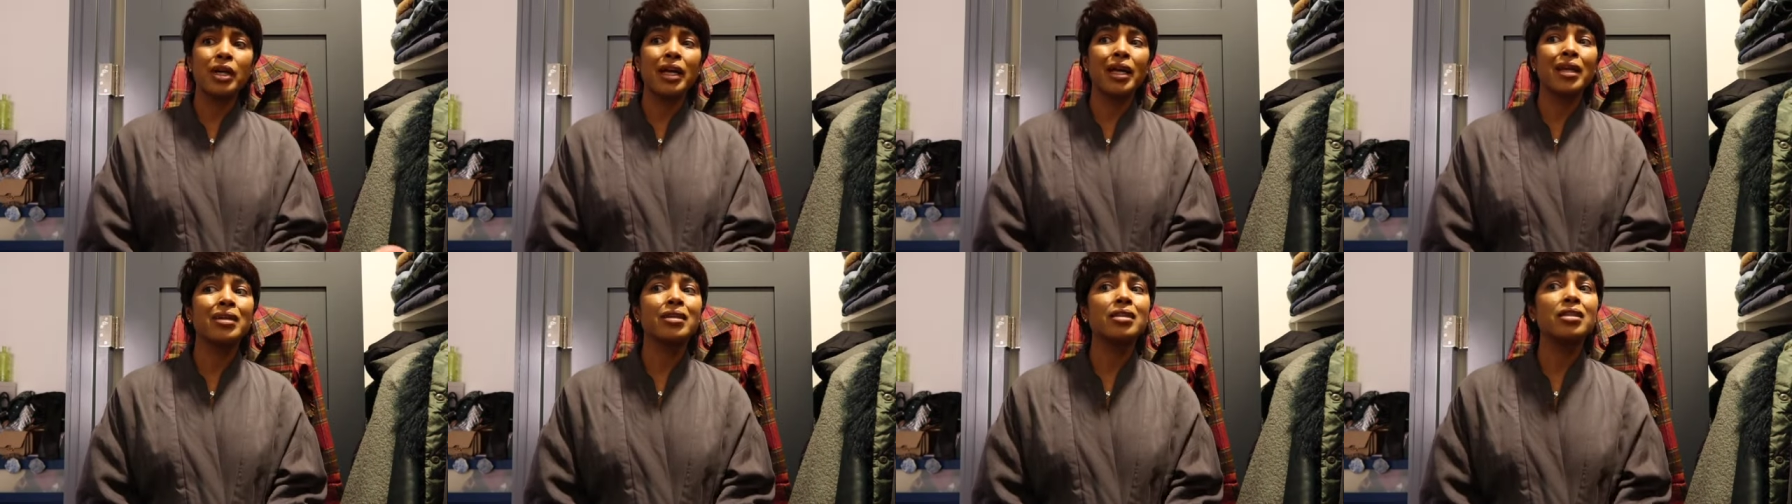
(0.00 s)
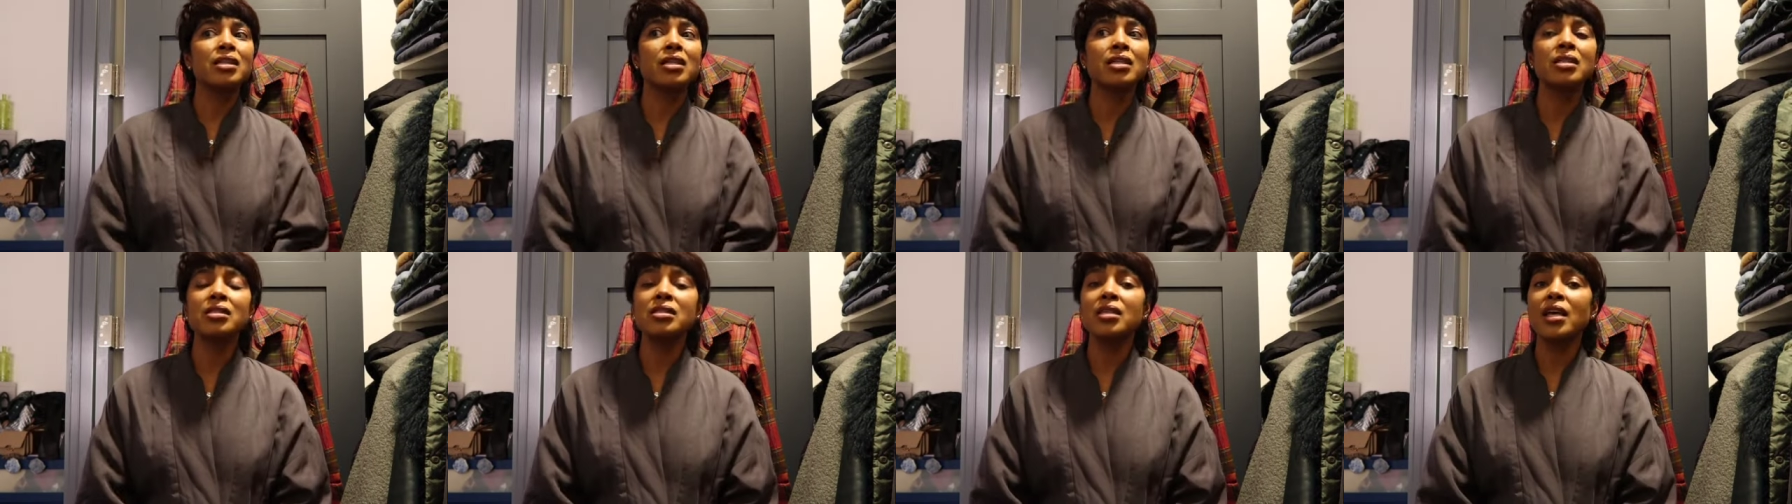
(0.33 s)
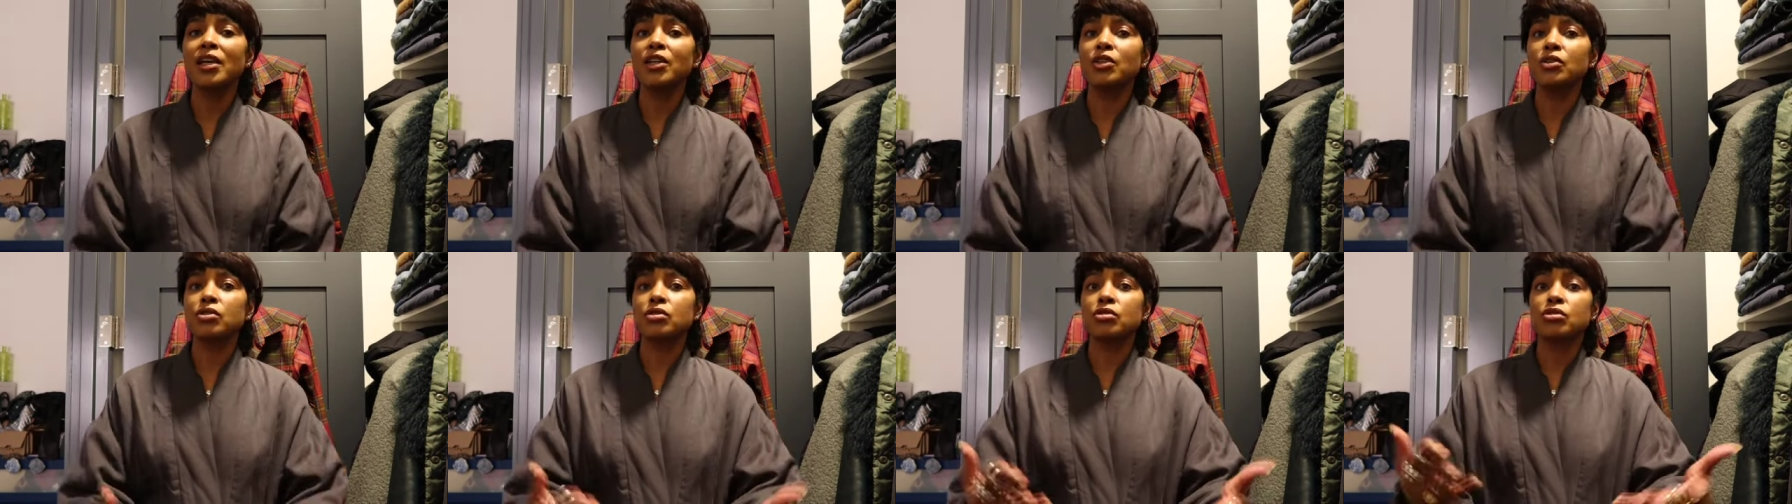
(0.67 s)
And the things
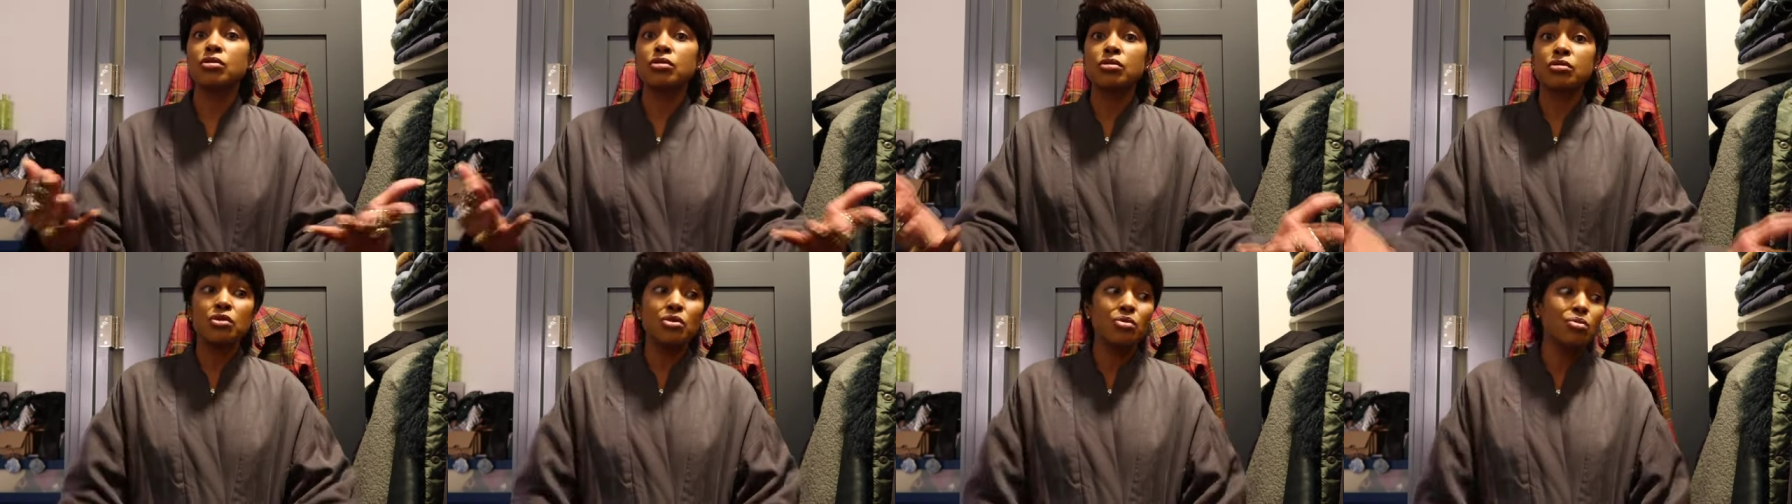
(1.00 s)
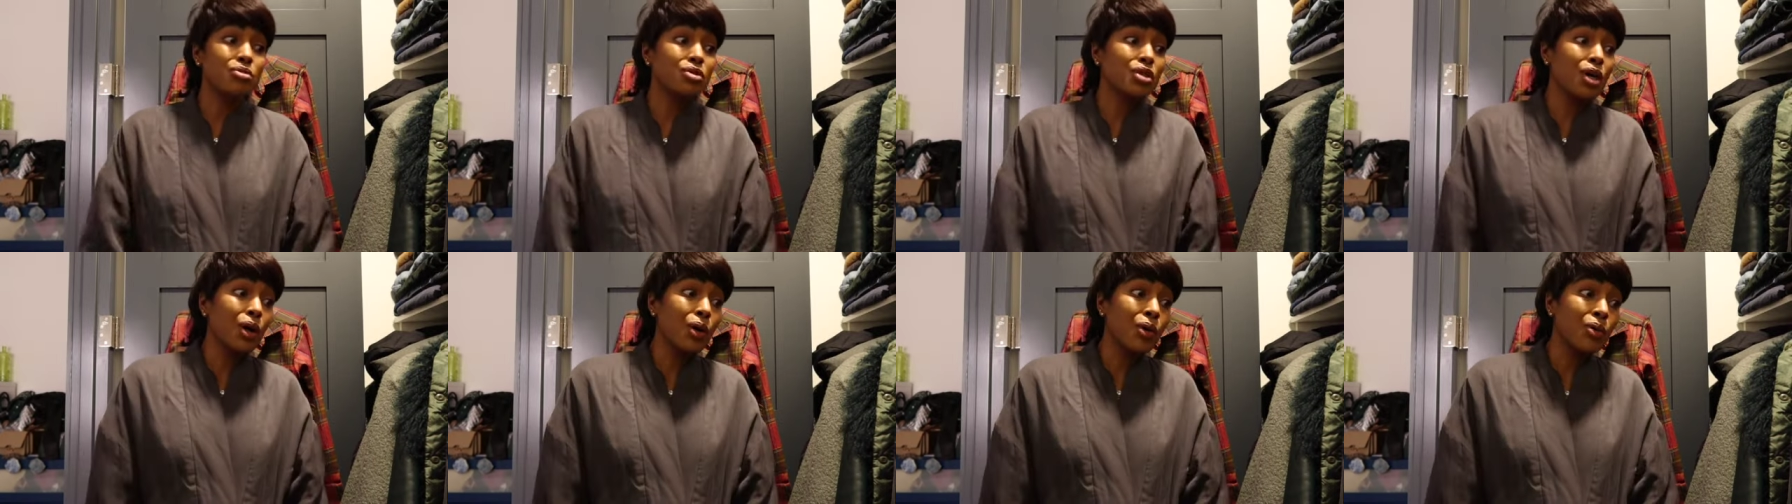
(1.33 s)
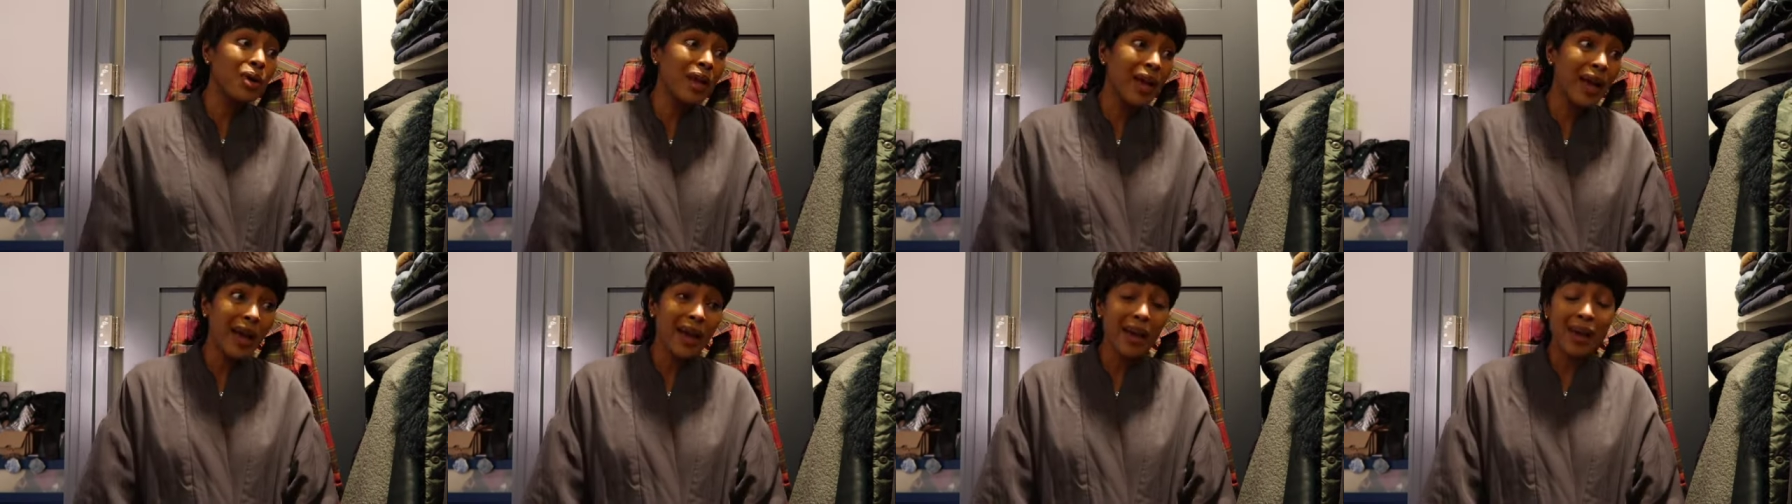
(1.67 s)
that you
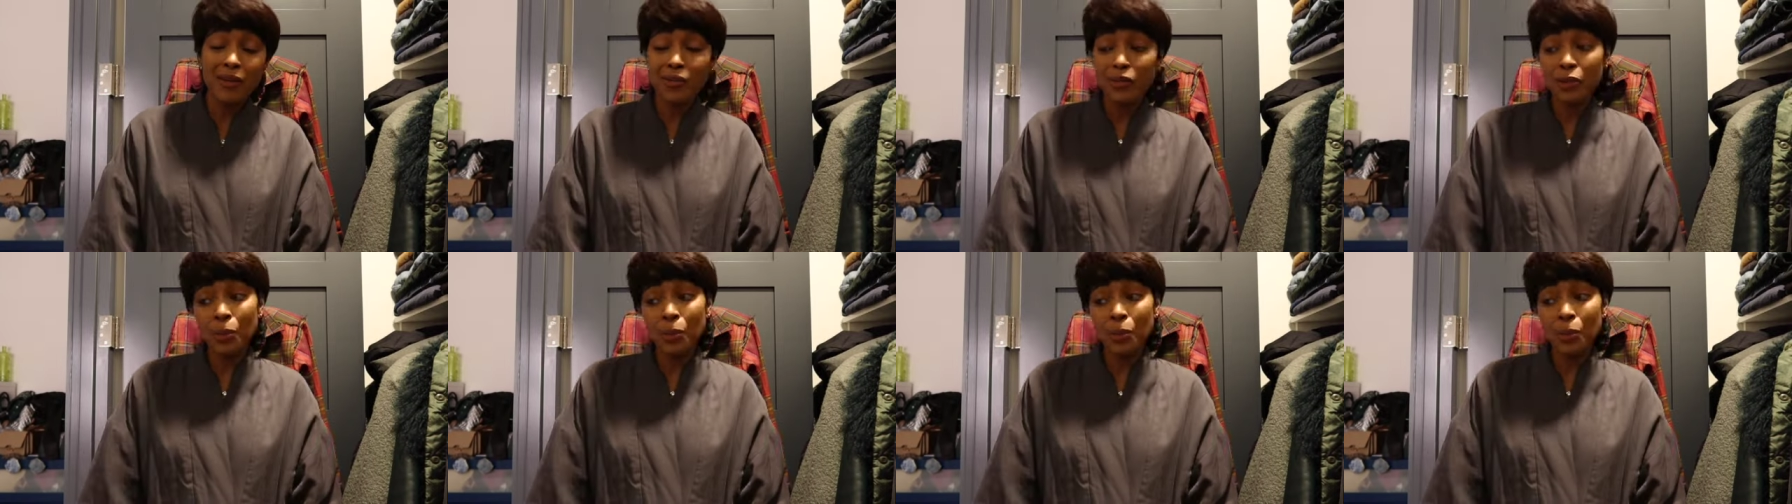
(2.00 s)
don't have